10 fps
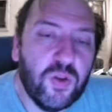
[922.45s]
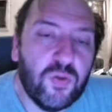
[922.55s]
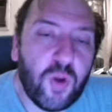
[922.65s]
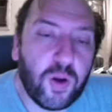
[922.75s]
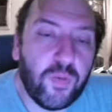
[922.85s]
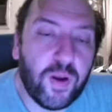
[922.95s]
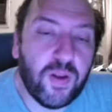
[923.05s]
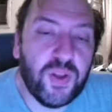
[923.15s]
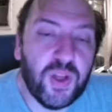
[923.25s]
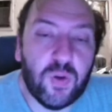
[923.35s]
Target 3 other
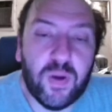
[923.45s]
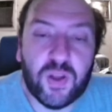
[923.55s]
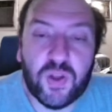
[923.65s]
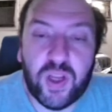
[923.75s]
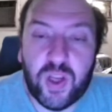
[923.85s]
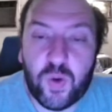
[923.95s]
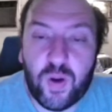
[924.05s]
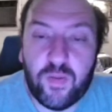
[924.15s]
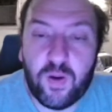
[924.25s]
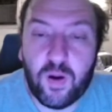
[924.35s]
synchro monsters in your
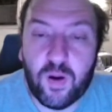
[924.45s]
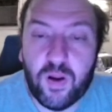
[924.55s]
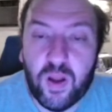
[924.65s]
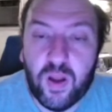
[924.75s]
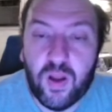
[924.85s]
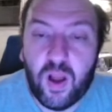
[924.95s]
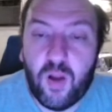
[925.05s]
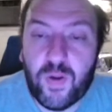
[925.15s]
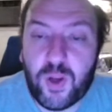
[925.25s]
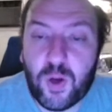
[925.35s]
graveyard.
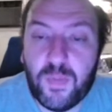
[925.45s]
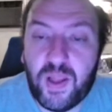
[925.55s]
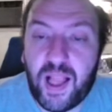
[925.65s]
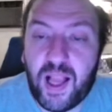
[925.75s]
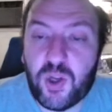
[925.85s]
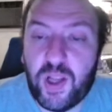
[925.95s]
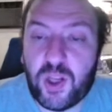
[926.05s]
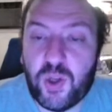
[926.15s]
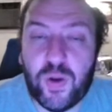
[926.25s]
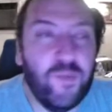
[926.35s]
Return them to the extra deck
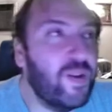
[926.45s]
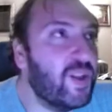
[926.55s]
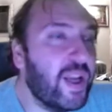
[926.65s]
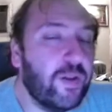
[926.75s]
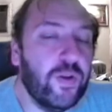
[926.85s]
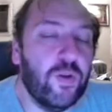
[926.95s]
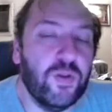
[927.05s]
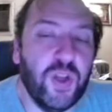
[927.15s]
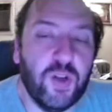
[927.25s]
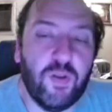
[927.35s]
so you can recycle your
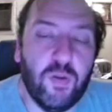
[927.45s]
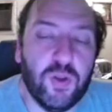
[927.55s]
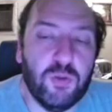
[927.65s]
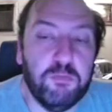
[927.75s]
synchros.